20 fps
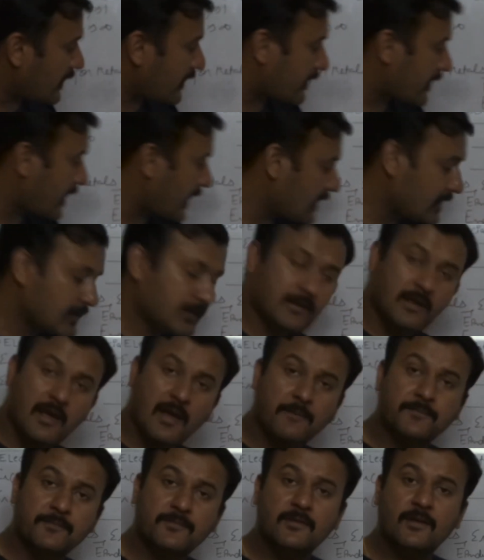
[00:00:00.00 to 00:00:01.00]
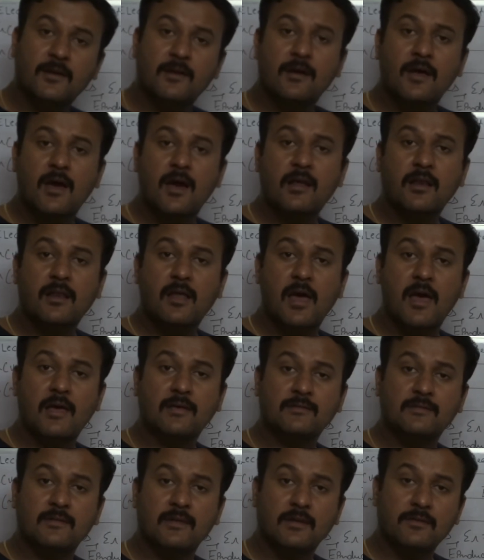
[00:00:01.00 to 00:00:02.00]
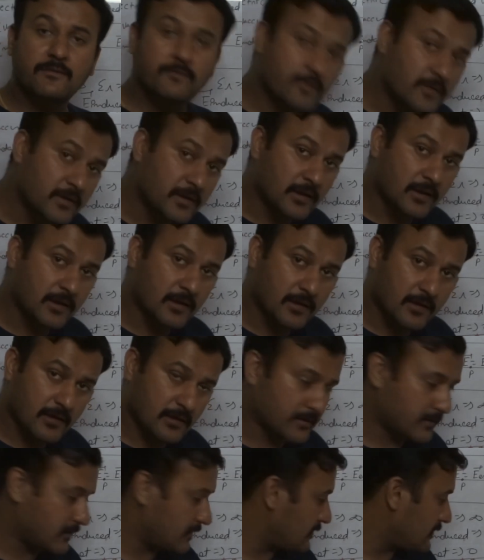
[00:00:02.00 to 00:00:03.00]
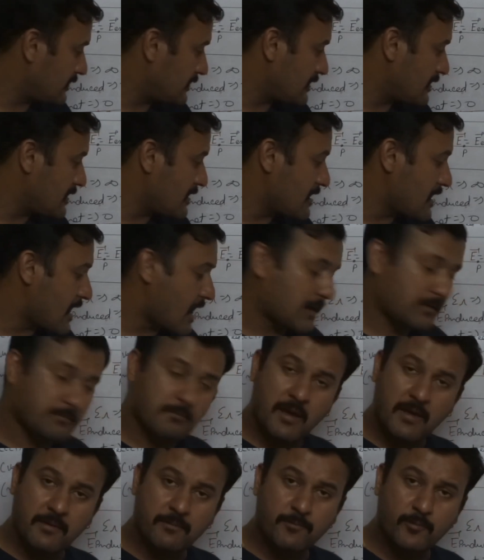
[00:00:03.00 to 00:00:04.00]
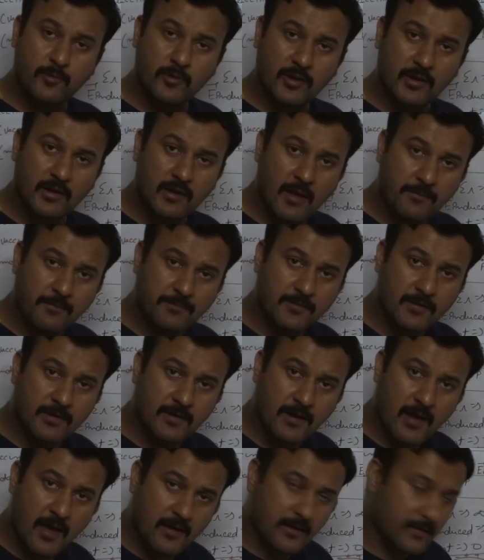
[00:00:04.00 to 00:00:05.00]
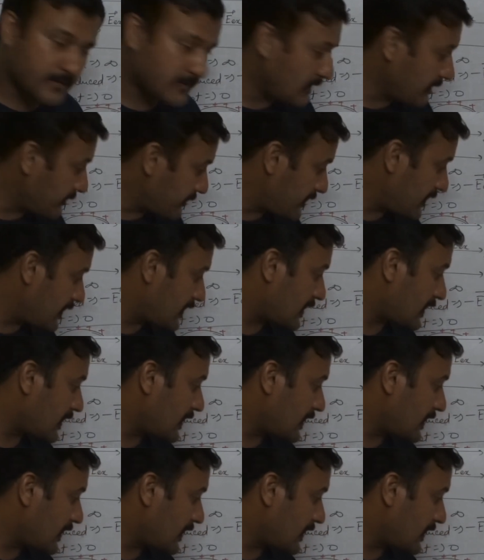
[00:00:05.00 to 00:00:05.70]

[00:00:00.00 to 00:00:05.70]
write epsilon r as infinity here, and by putting epsilon r as infinity,